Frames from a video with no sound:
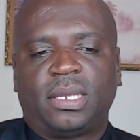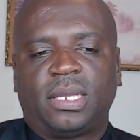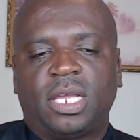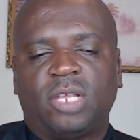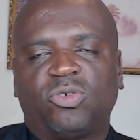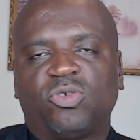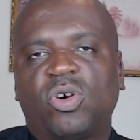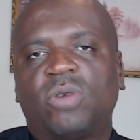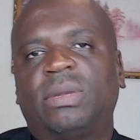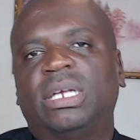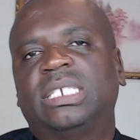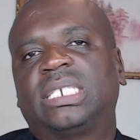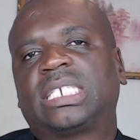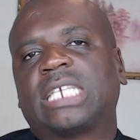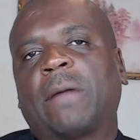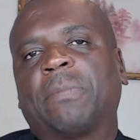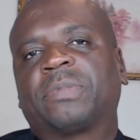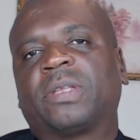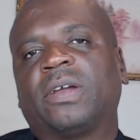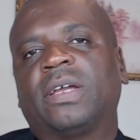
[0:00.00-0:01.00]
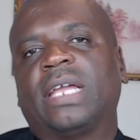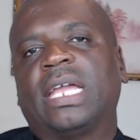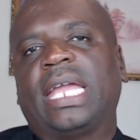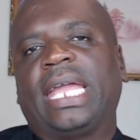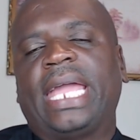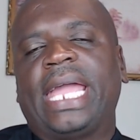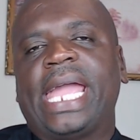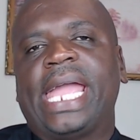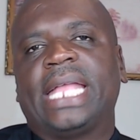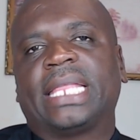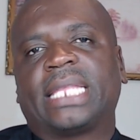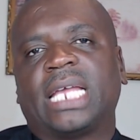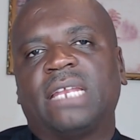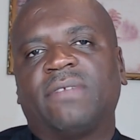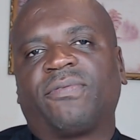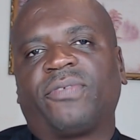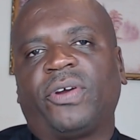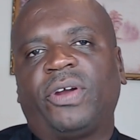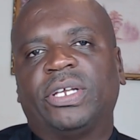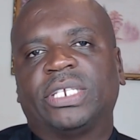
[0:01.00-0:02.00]
In Romans chapter 8
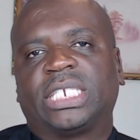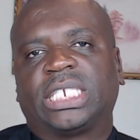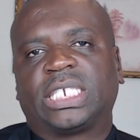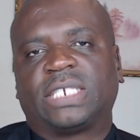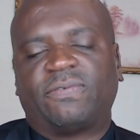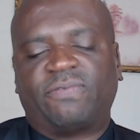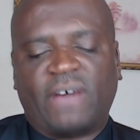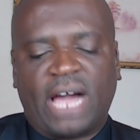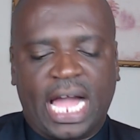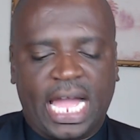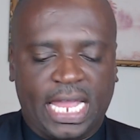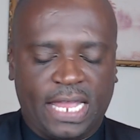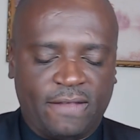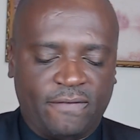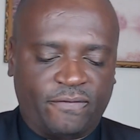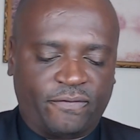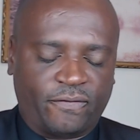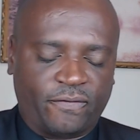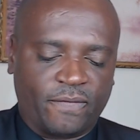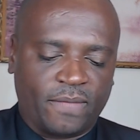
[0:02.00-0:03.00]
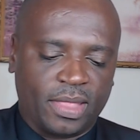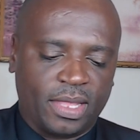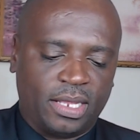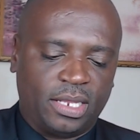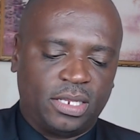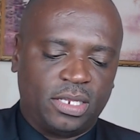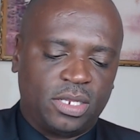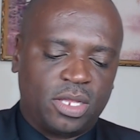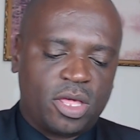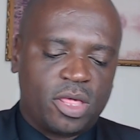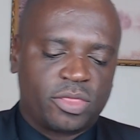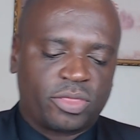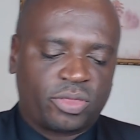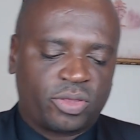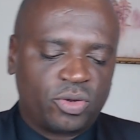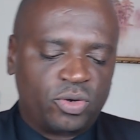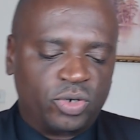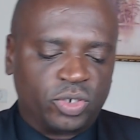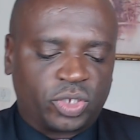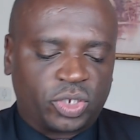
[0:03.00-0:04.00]
and verse 5
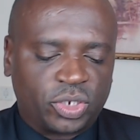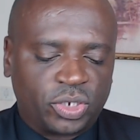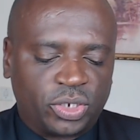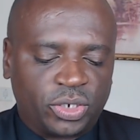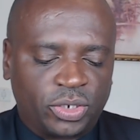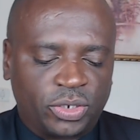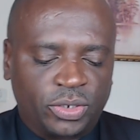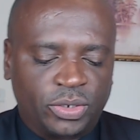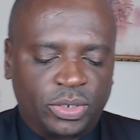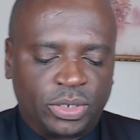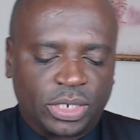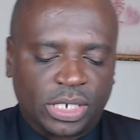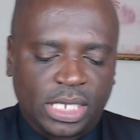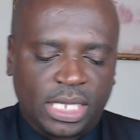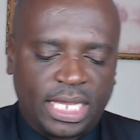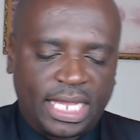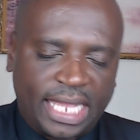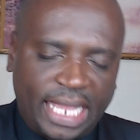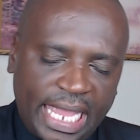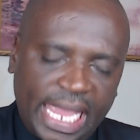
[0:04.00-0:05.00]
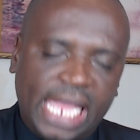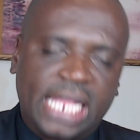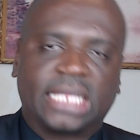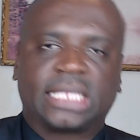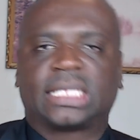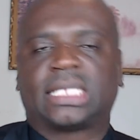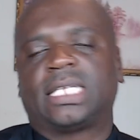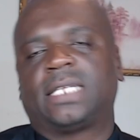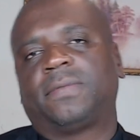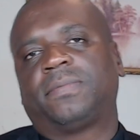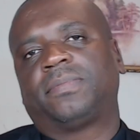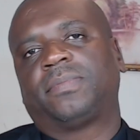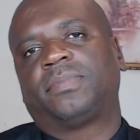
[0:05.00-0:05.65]
through to 8,